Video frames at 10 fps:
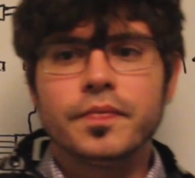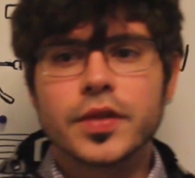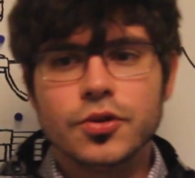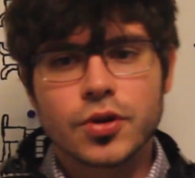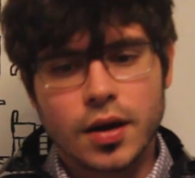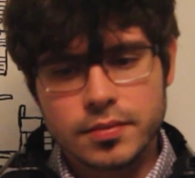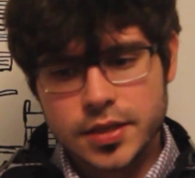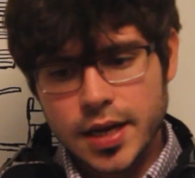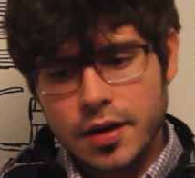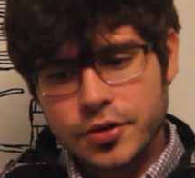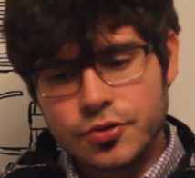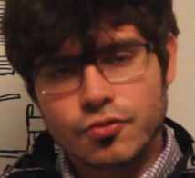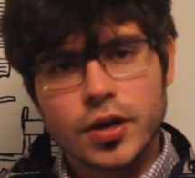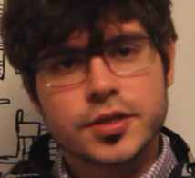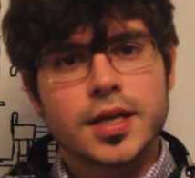You come down, you
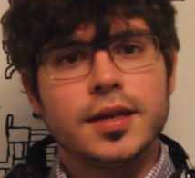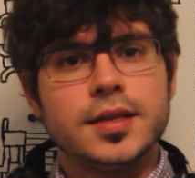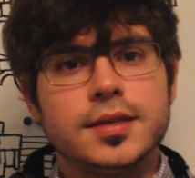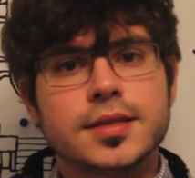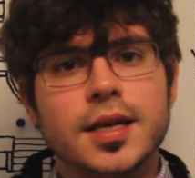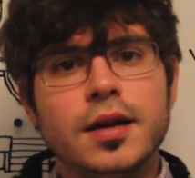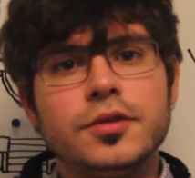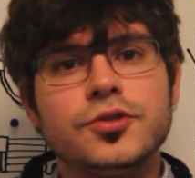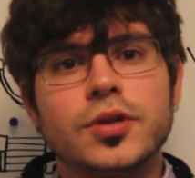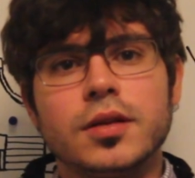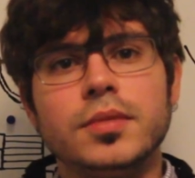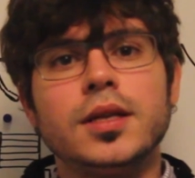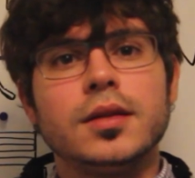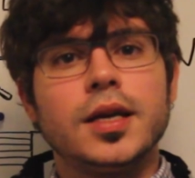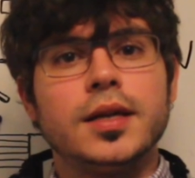rush down these stairs, you can
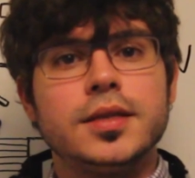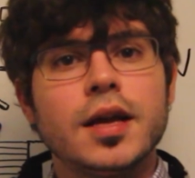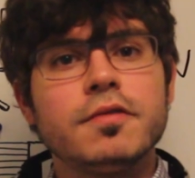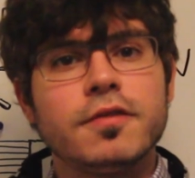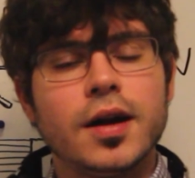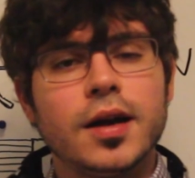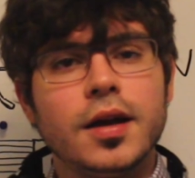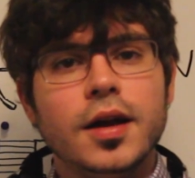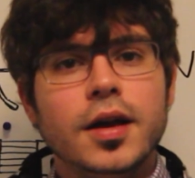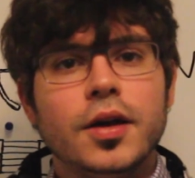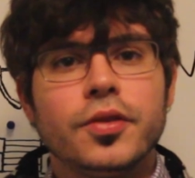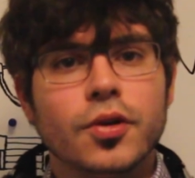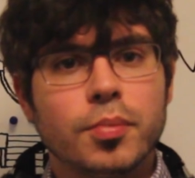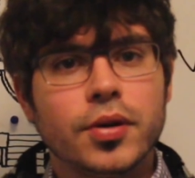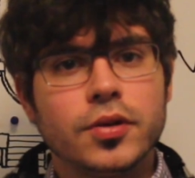immediately identify
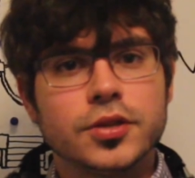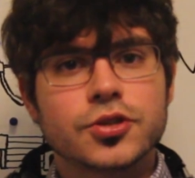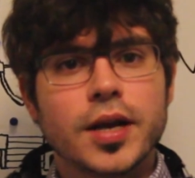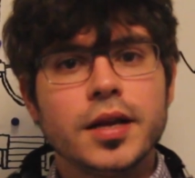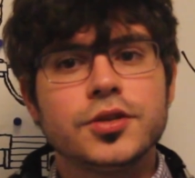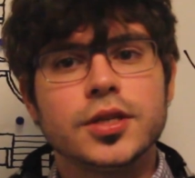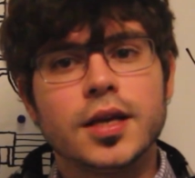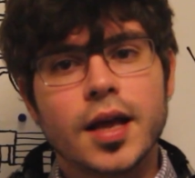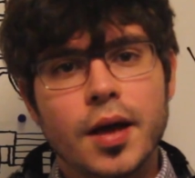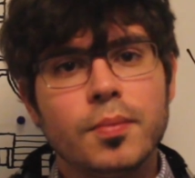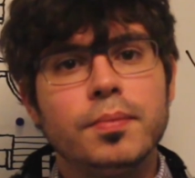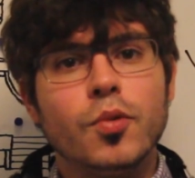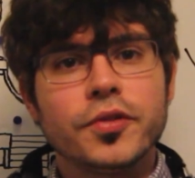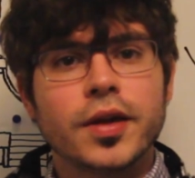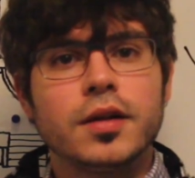your opponent's strategy, and
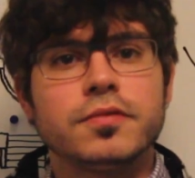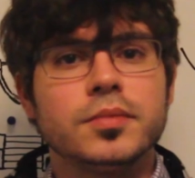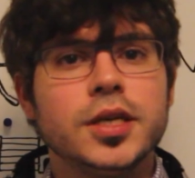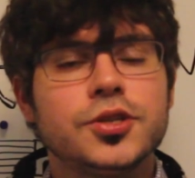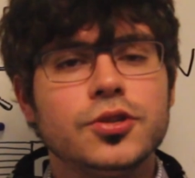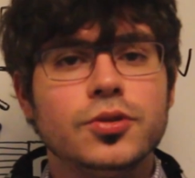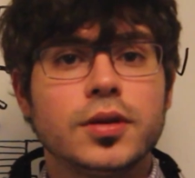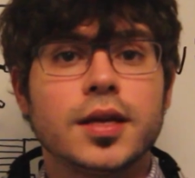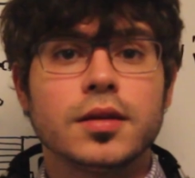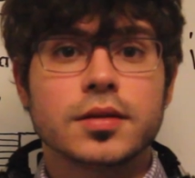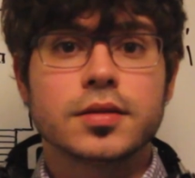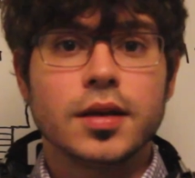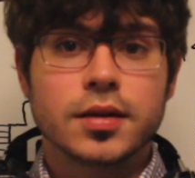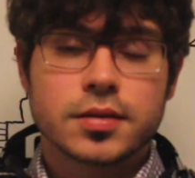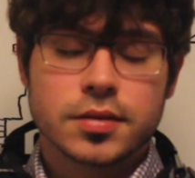with that information you can
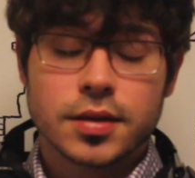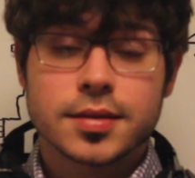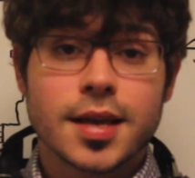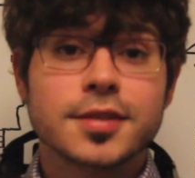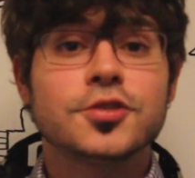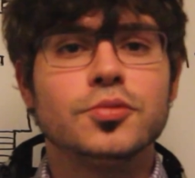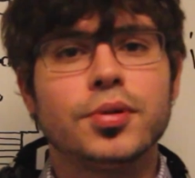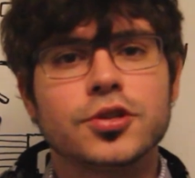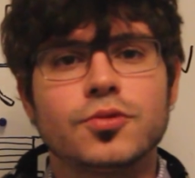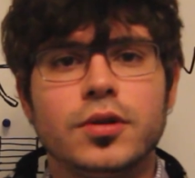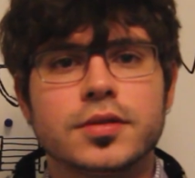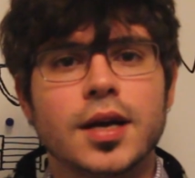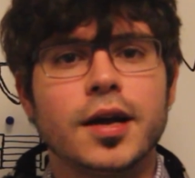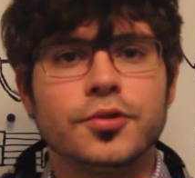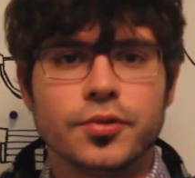assess to push one
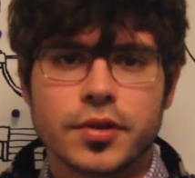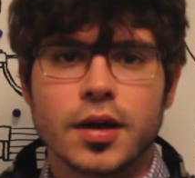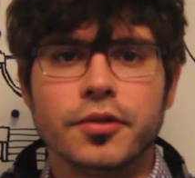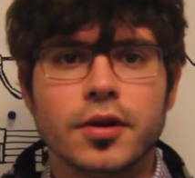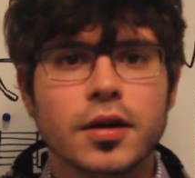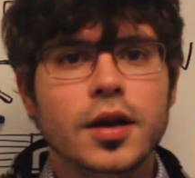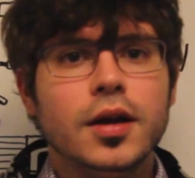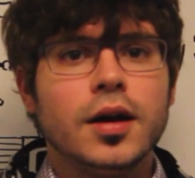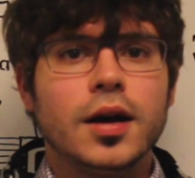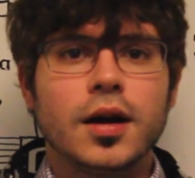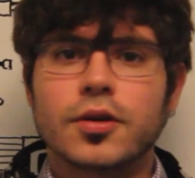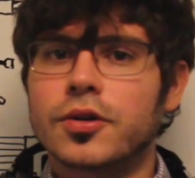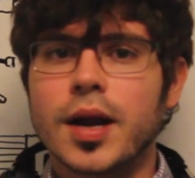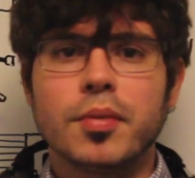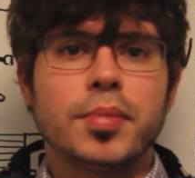side or the other, or
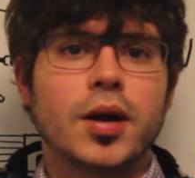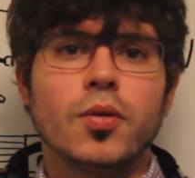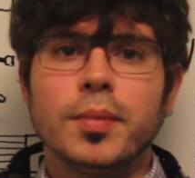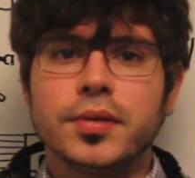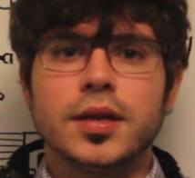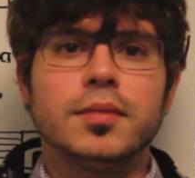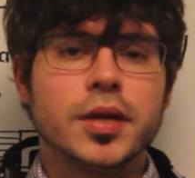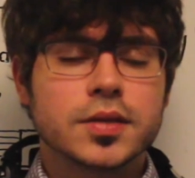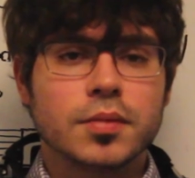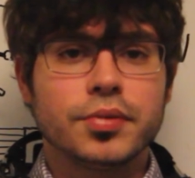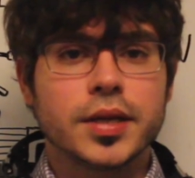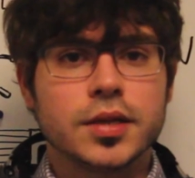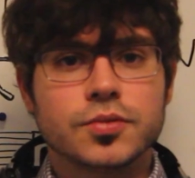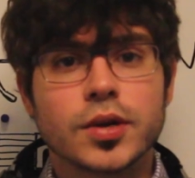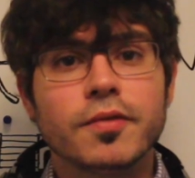grab a power weapon and make some
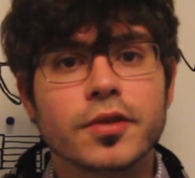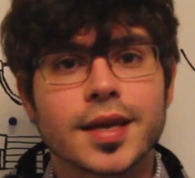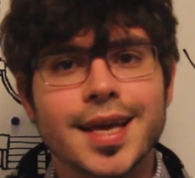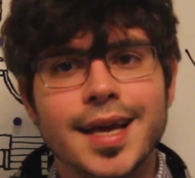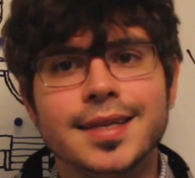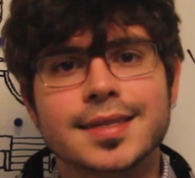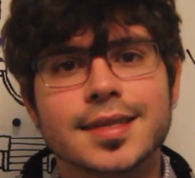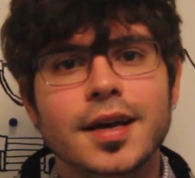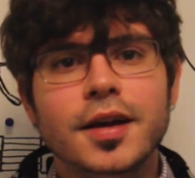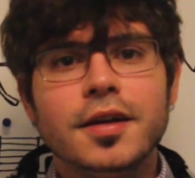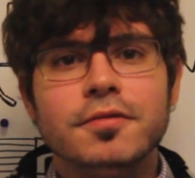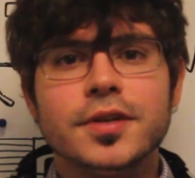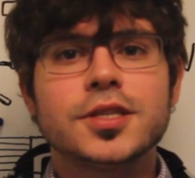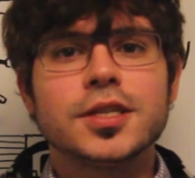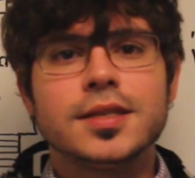plays. Whatever the case,
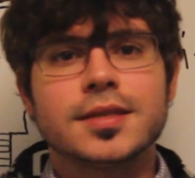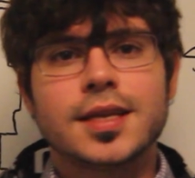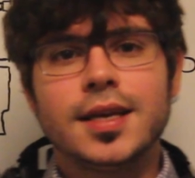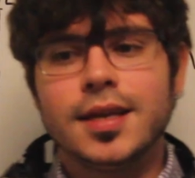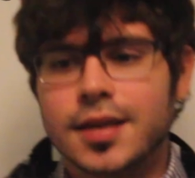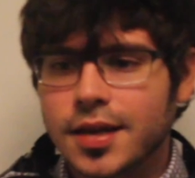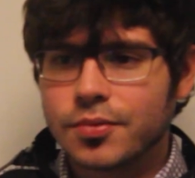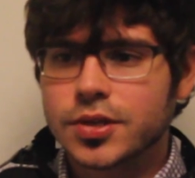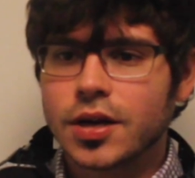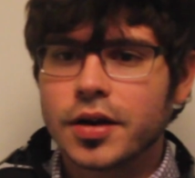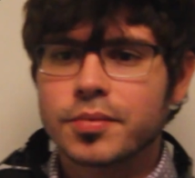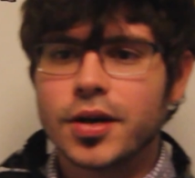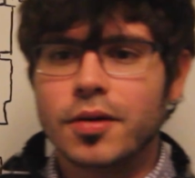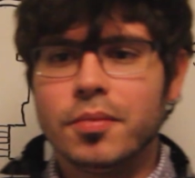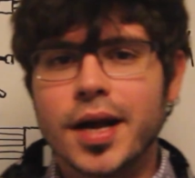vision is key. And we talk
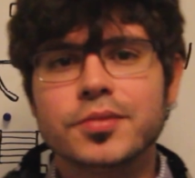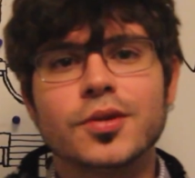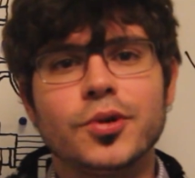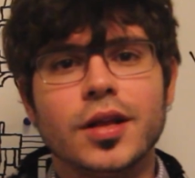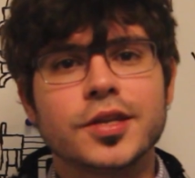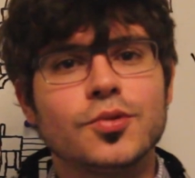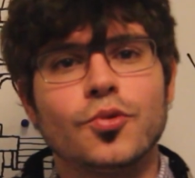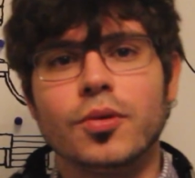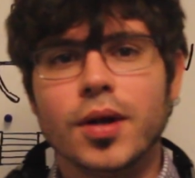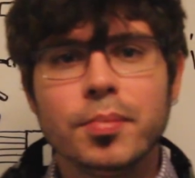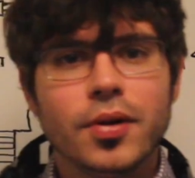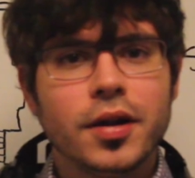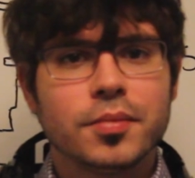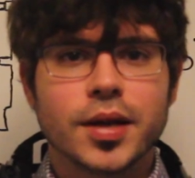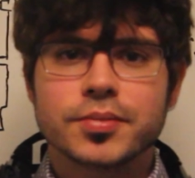about maps that we like to warm up
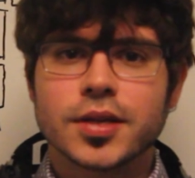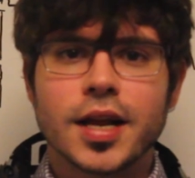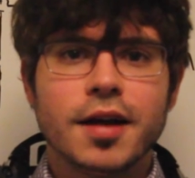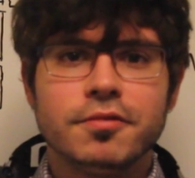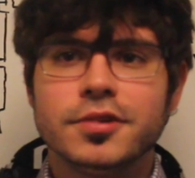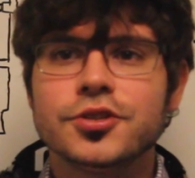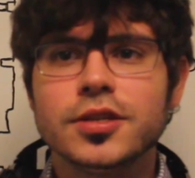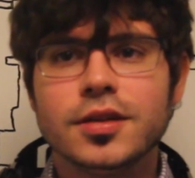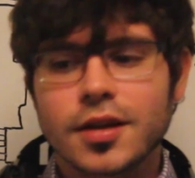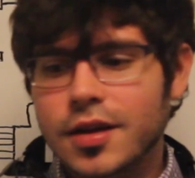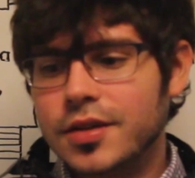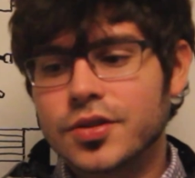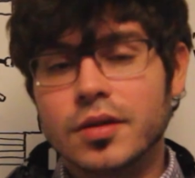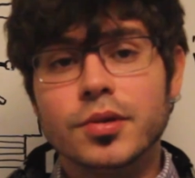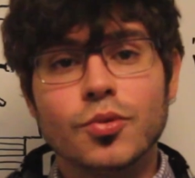on and maps that have vision. It's
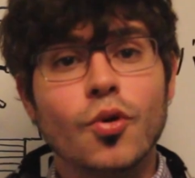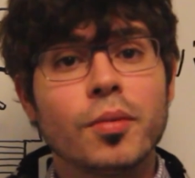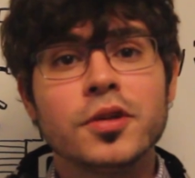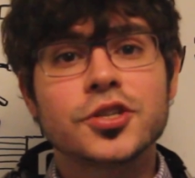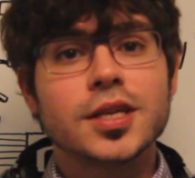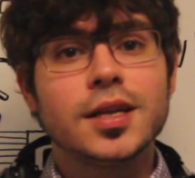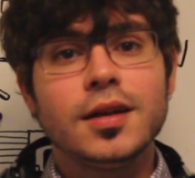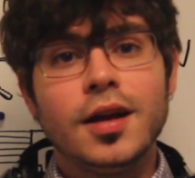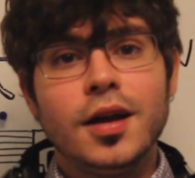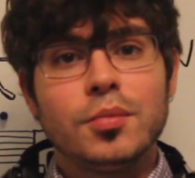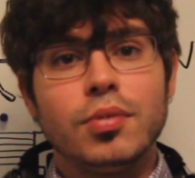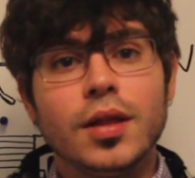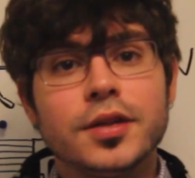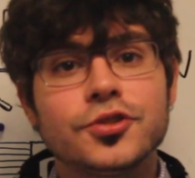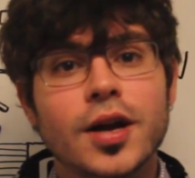going to be War Machine,
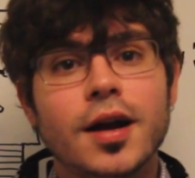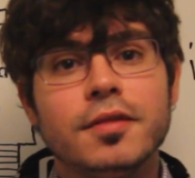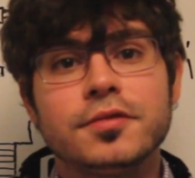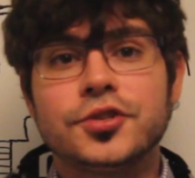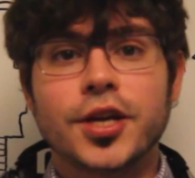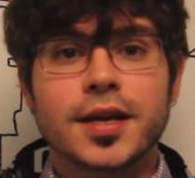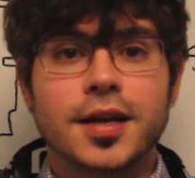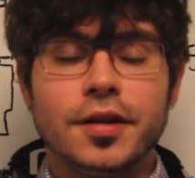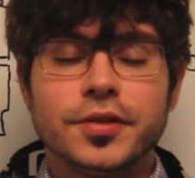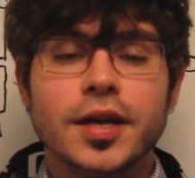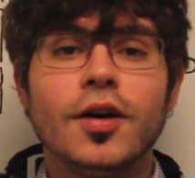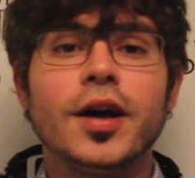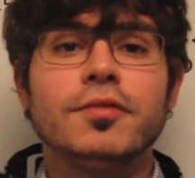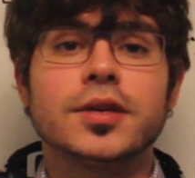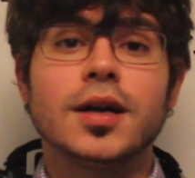Blood Drive, Checkout. They all
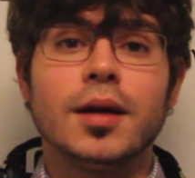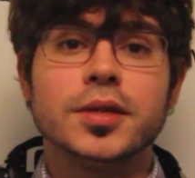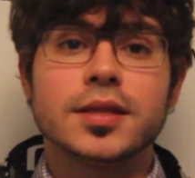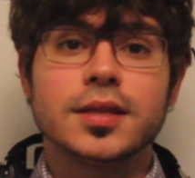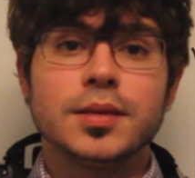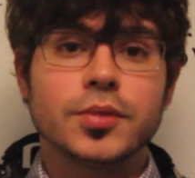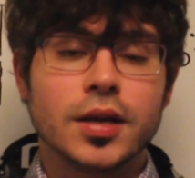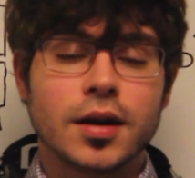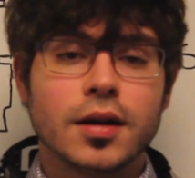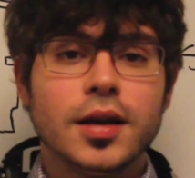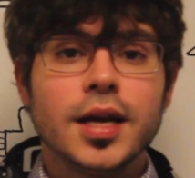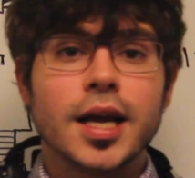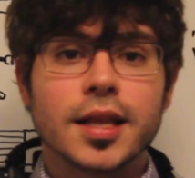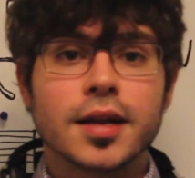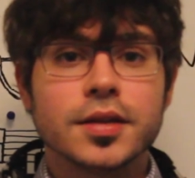have a common theme there,
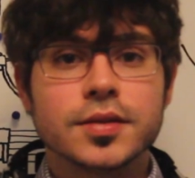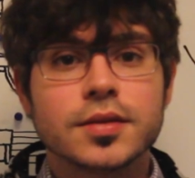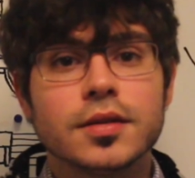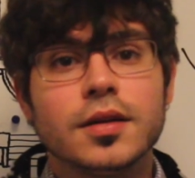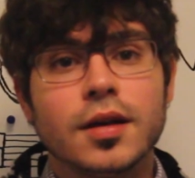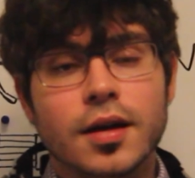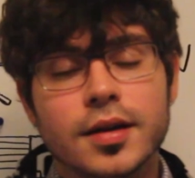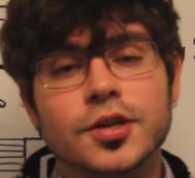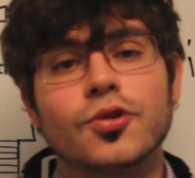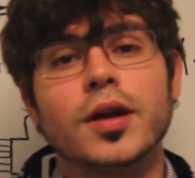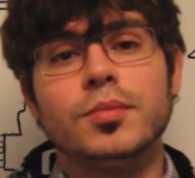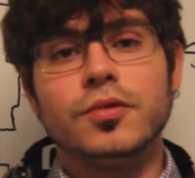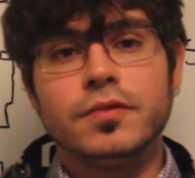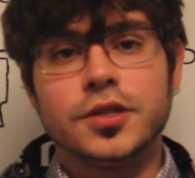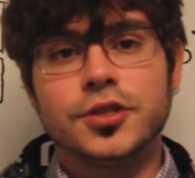and that is
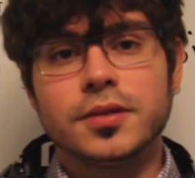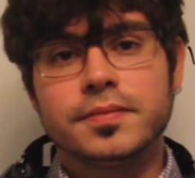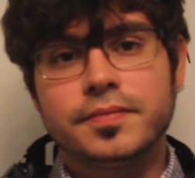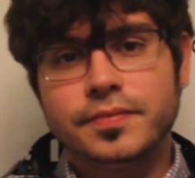incredible vision.